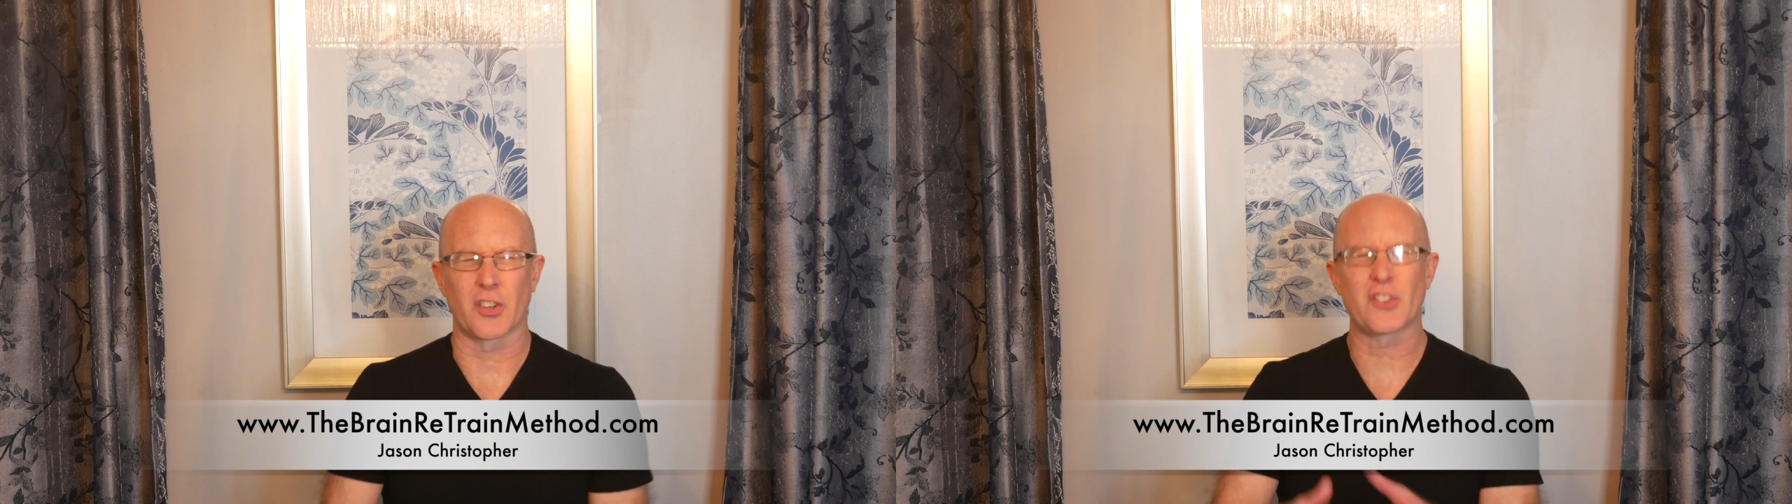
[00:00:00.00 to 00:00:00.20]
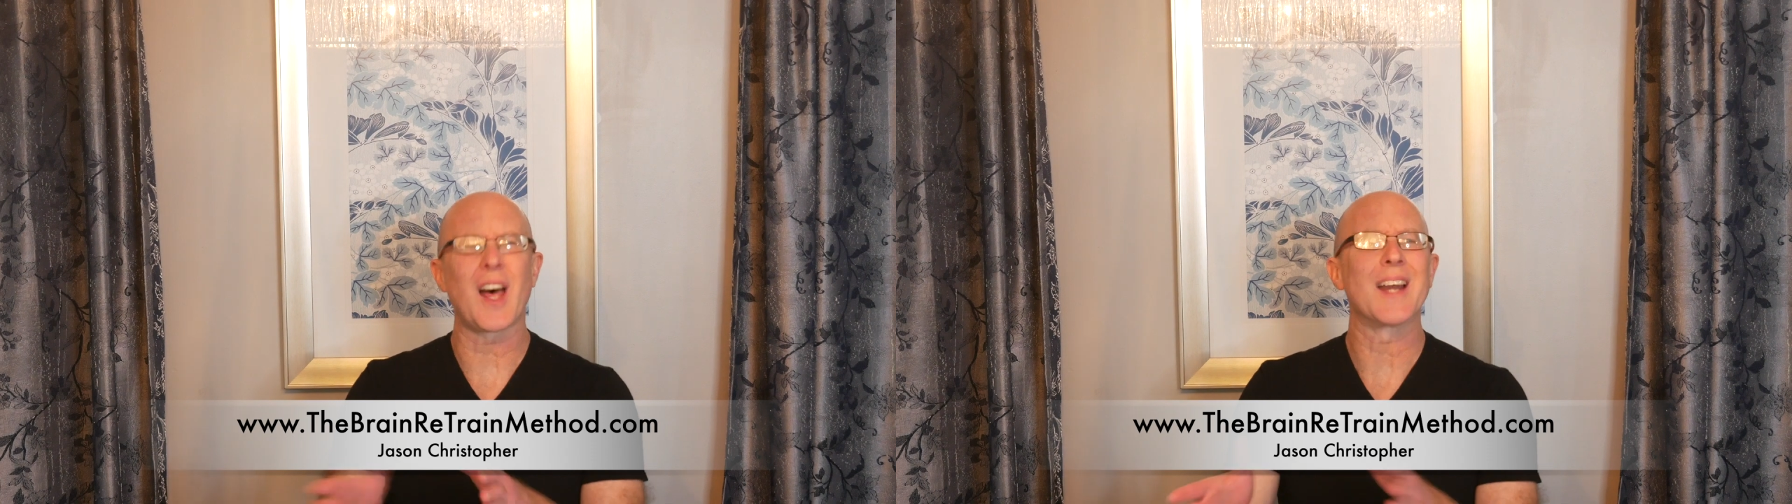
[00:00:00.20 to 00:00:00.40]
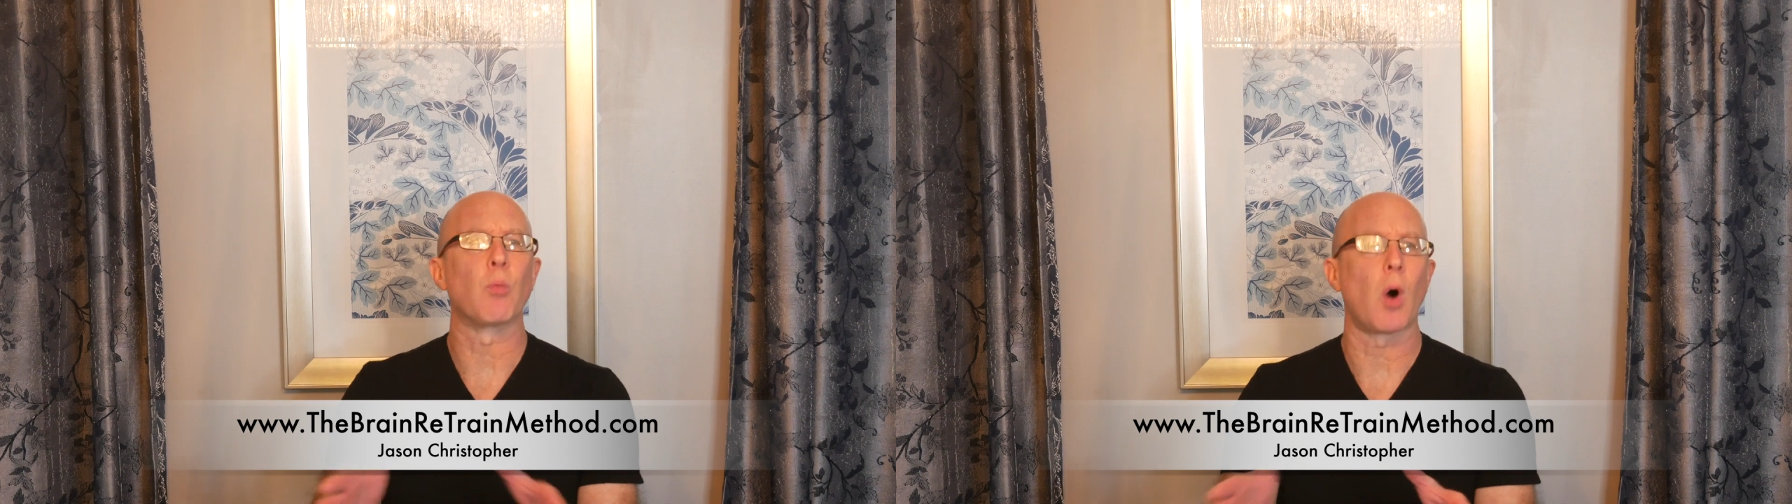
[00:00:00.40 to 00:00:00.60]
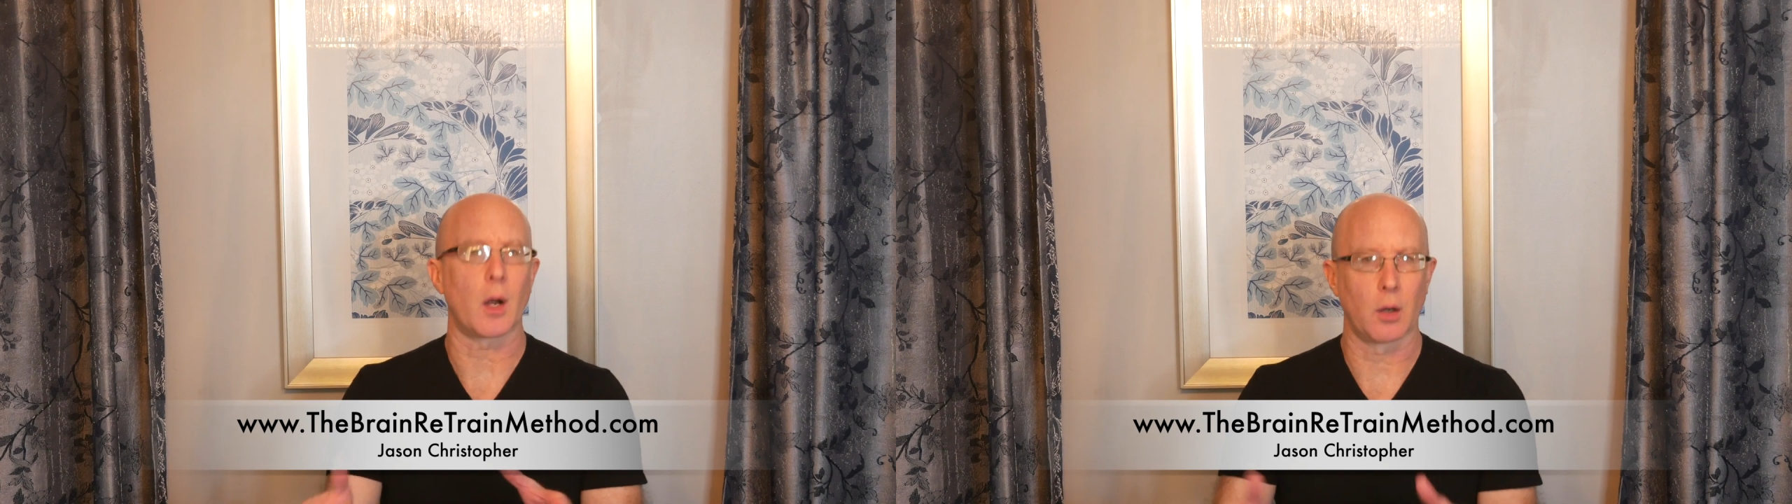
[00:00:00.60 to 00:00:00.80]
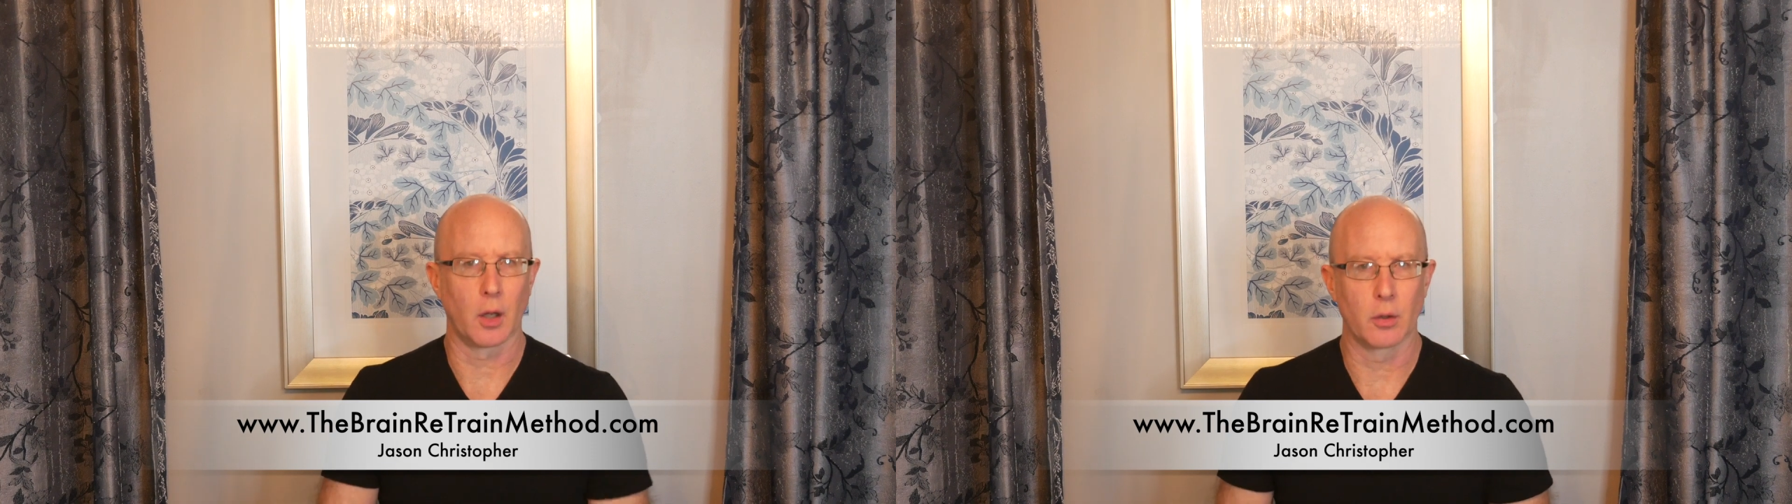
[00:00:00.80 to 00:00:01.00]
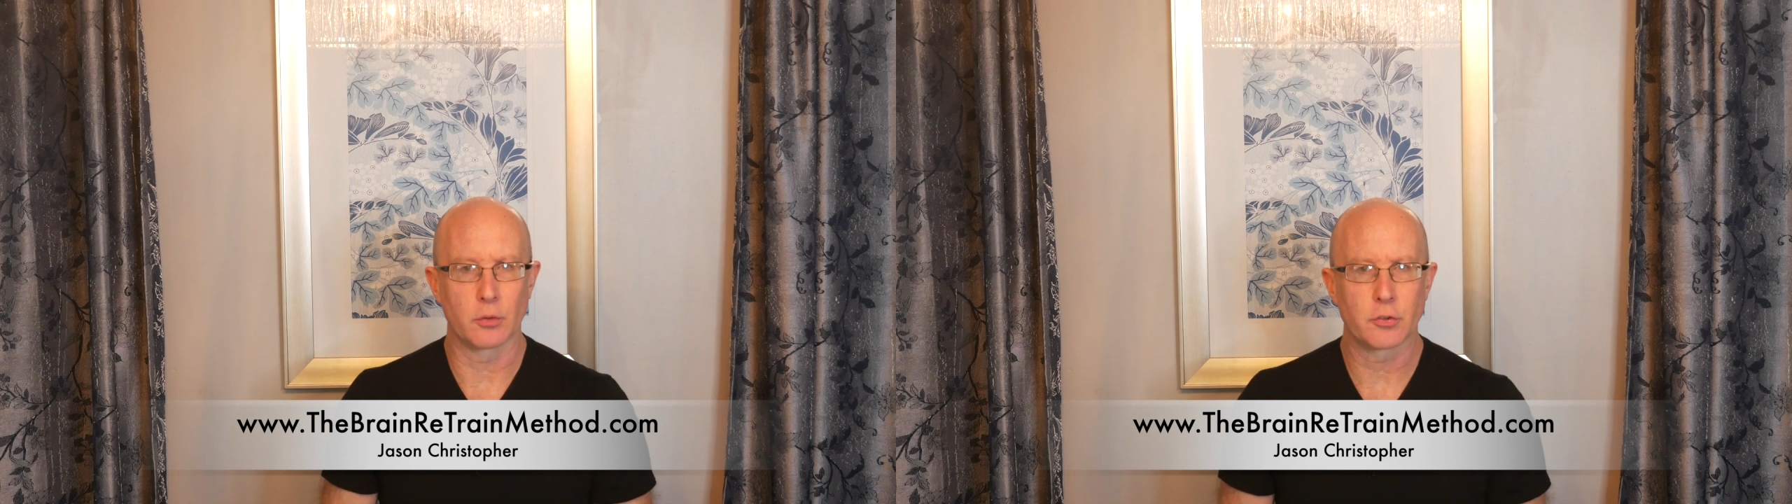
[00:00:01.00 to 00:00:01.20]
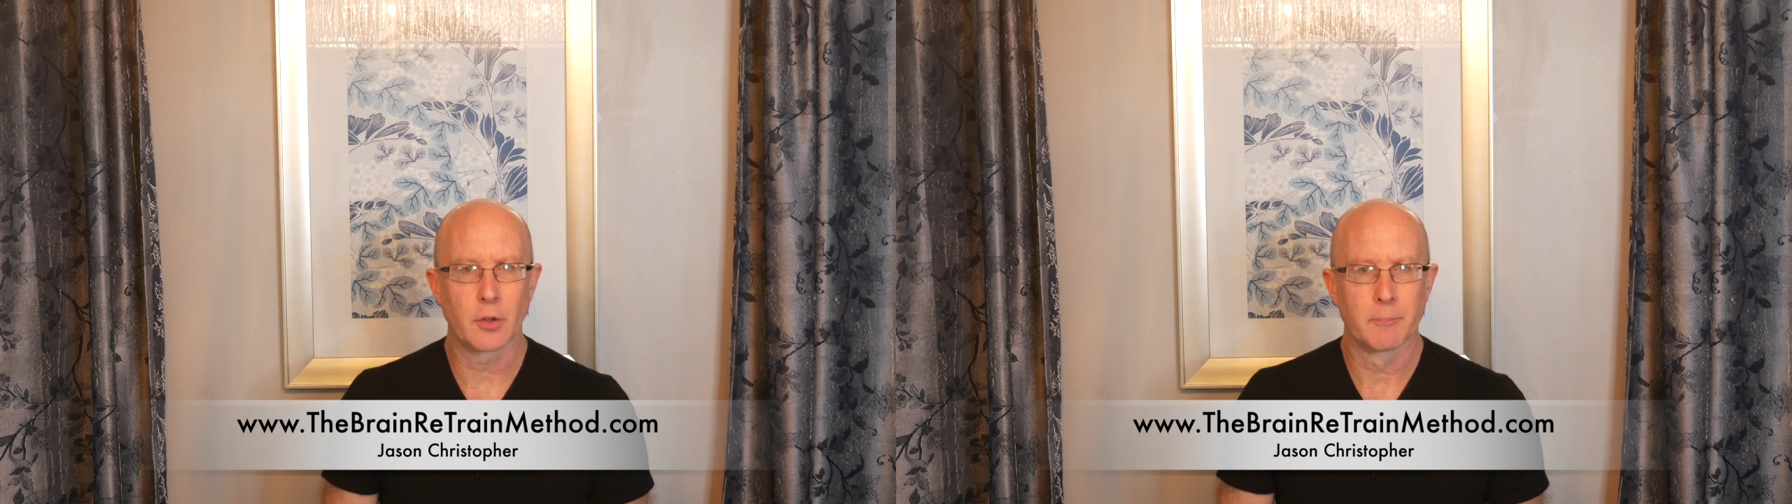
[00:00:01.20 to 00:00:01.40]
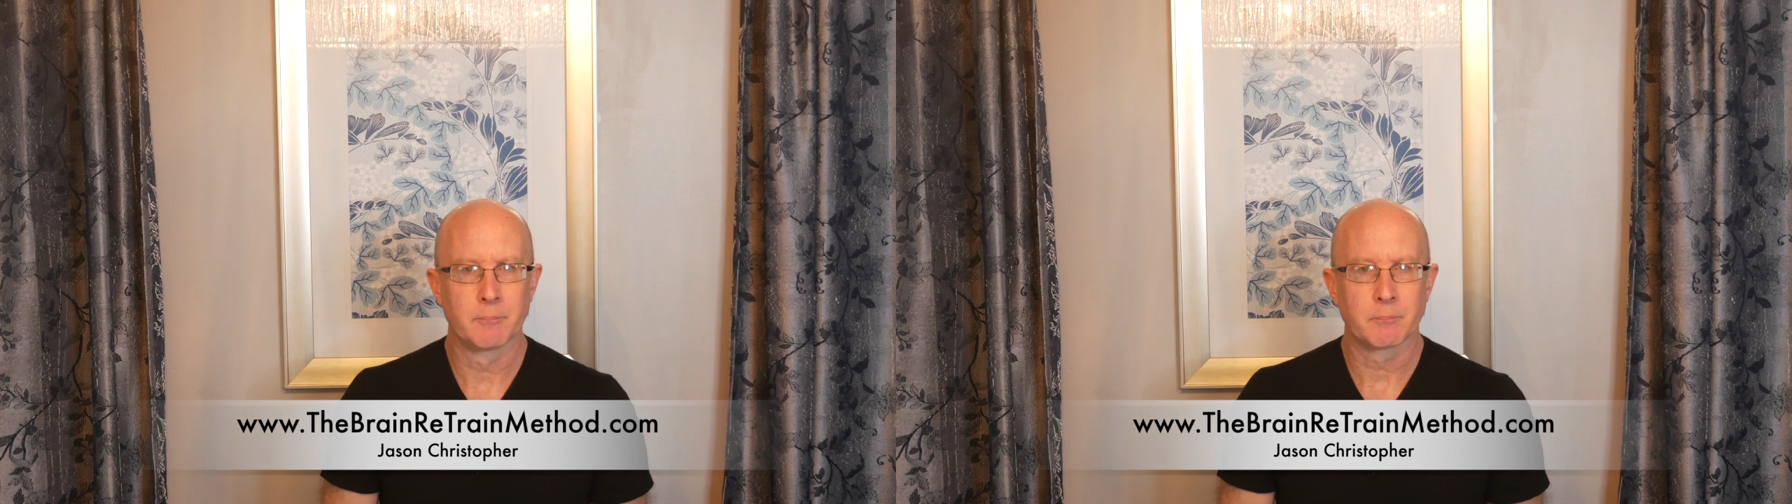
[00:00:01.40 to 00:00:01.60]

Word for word: a sidewalk closed.